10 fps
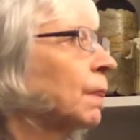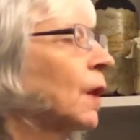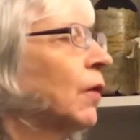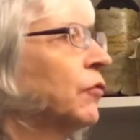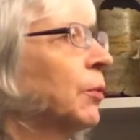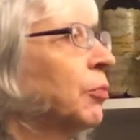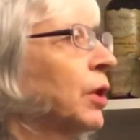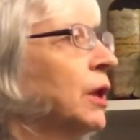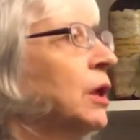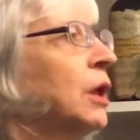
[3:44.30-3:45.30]
of the
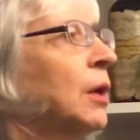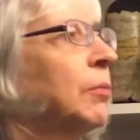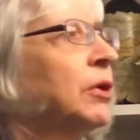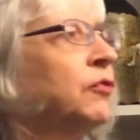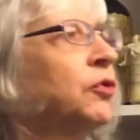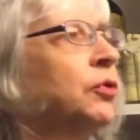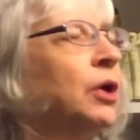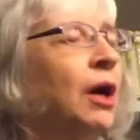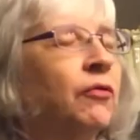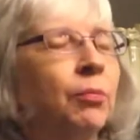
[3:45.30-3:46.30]
brain. But if you
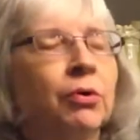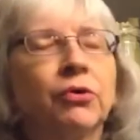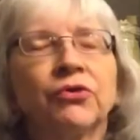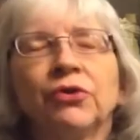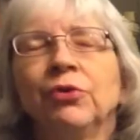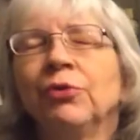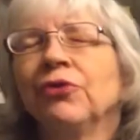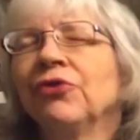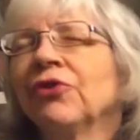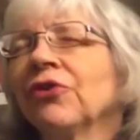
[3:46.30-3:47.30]
have a person who
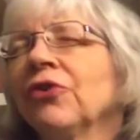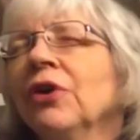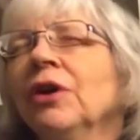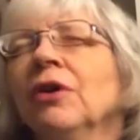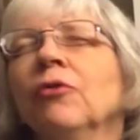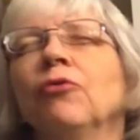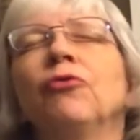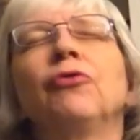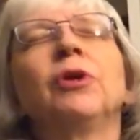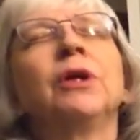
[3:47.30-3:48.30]
is just
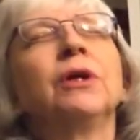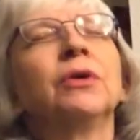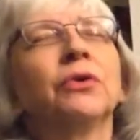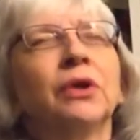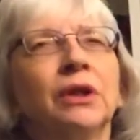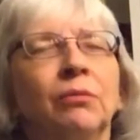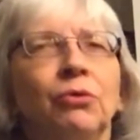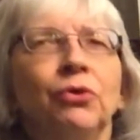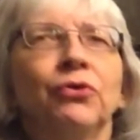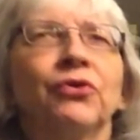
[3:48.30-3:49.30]
feeling the
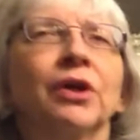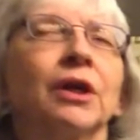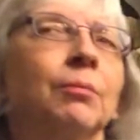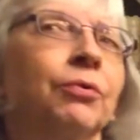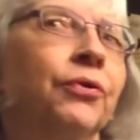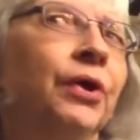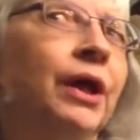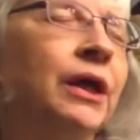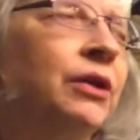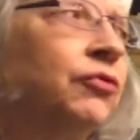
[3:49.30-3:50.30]
music and
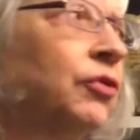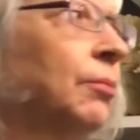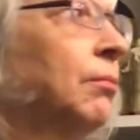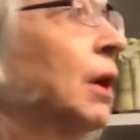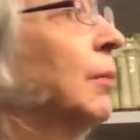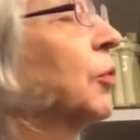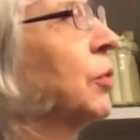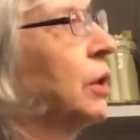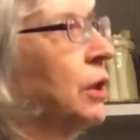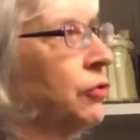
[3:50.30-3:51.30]
playing it from
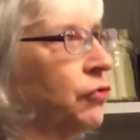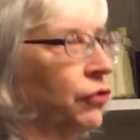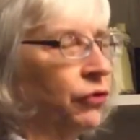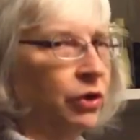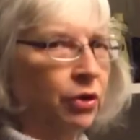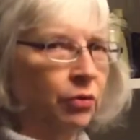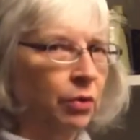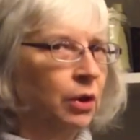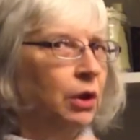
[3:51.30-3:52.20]
memory and just, you know,